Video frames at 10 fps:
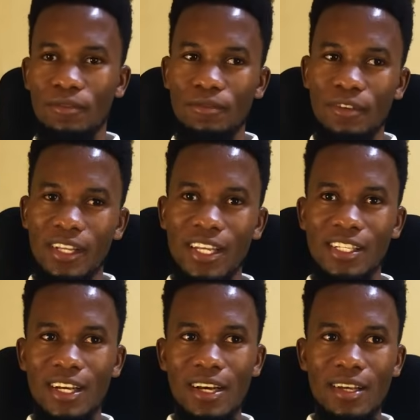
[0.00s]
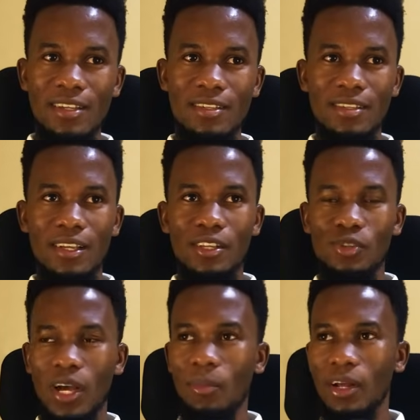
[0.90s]
villagers to
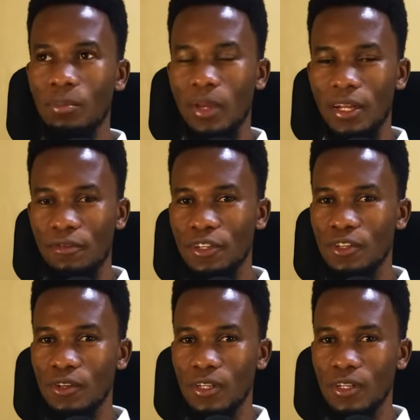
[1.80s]
come and benefit